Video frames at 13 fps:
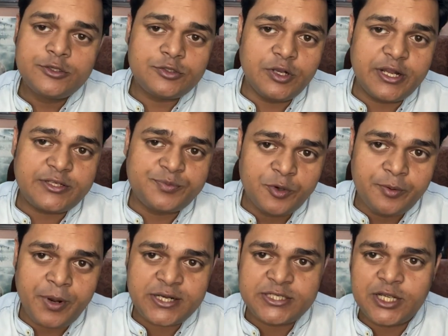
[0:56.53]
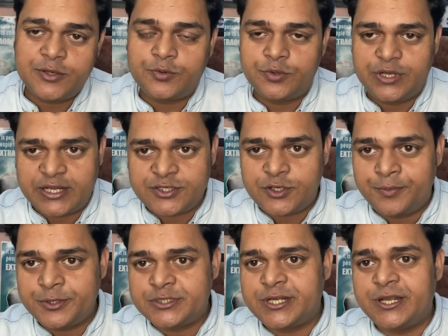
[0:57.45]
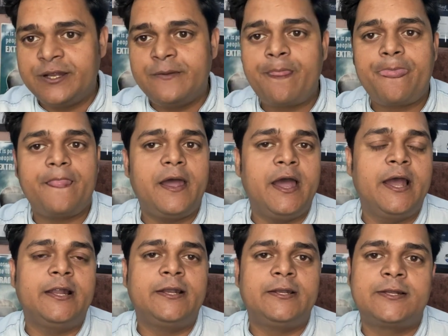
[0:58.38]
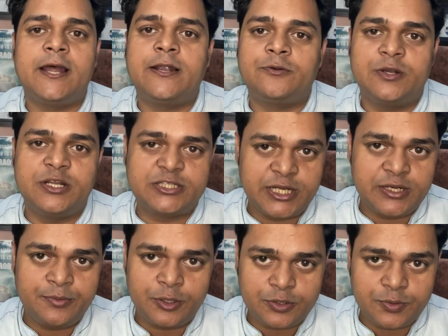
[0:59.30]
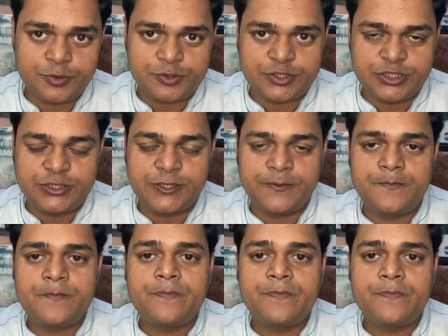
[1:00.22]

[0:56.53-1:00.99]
So let's move ourselves to desktop screen and try to understand about the procedure.